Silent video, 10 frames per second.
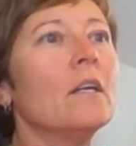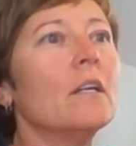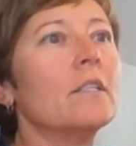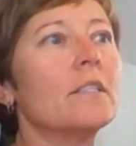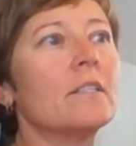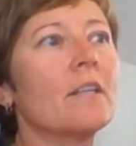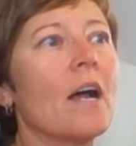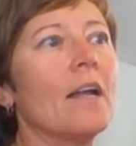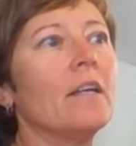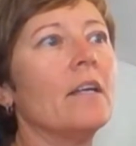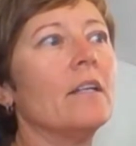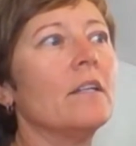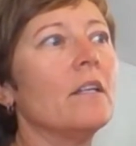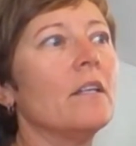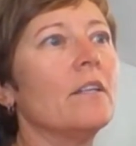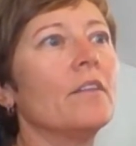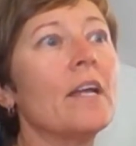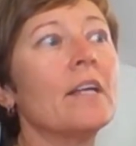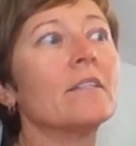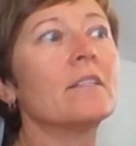decided the
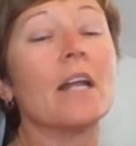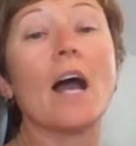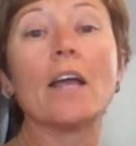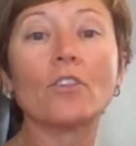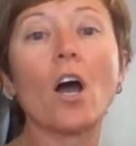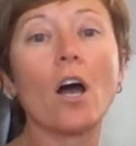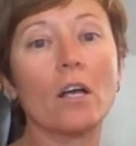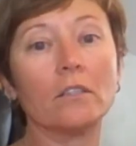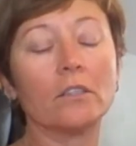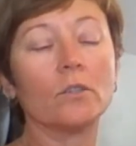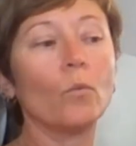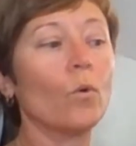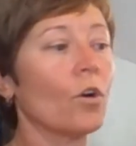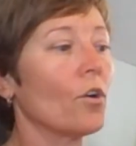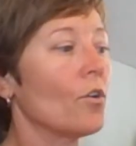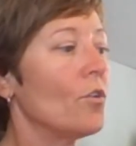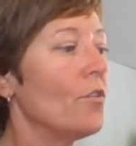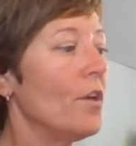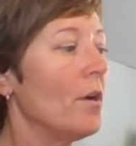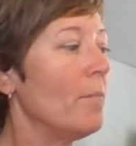things that I thought were
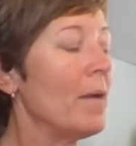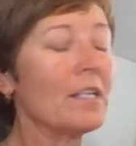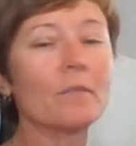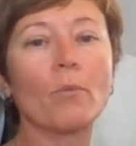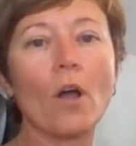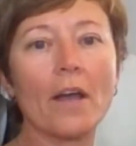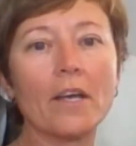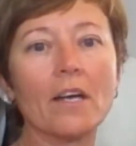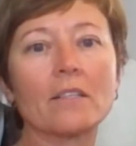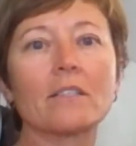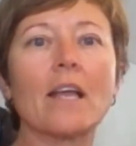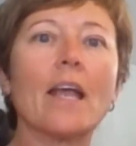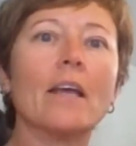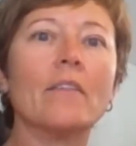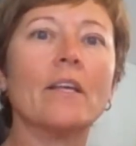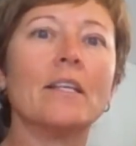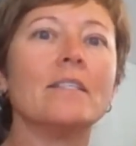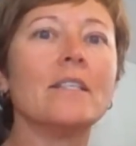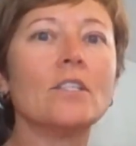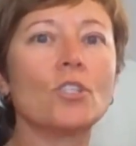the best products and the
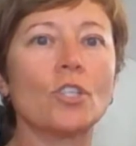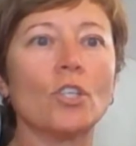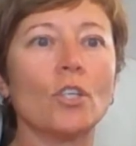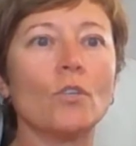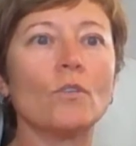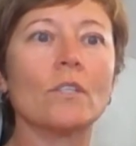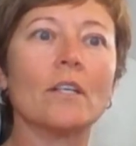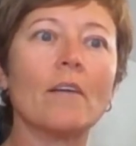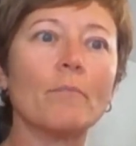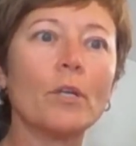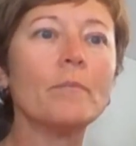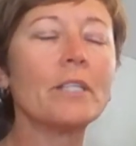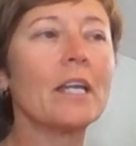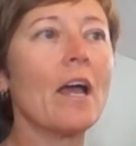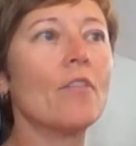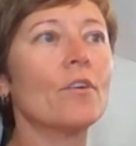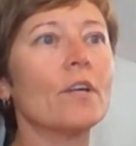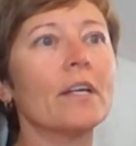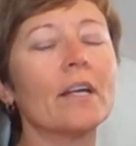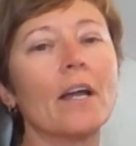easiest to use, and I've put them together
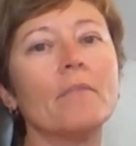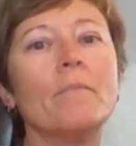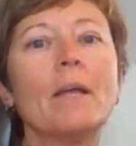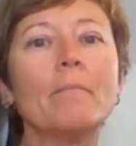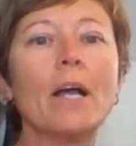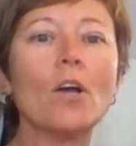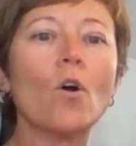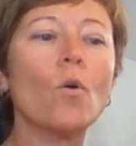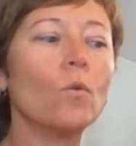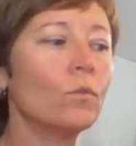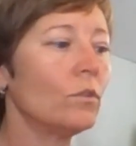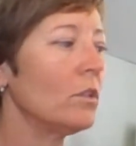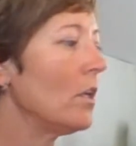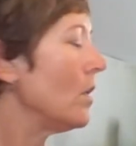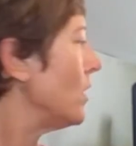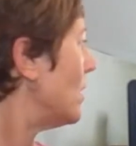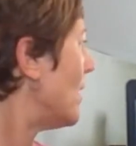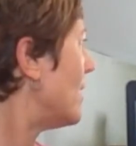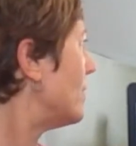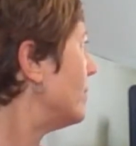and kind of made my own
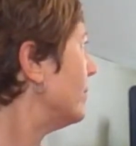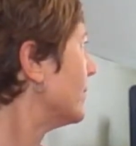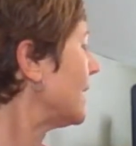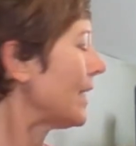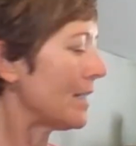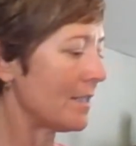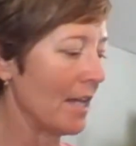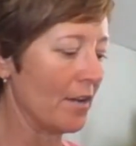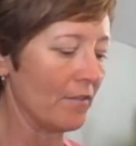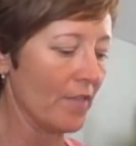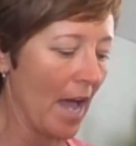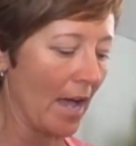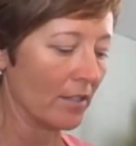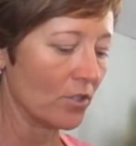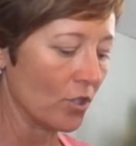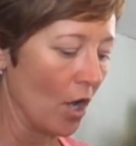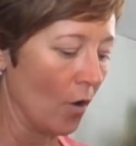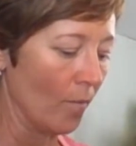kits out of that. So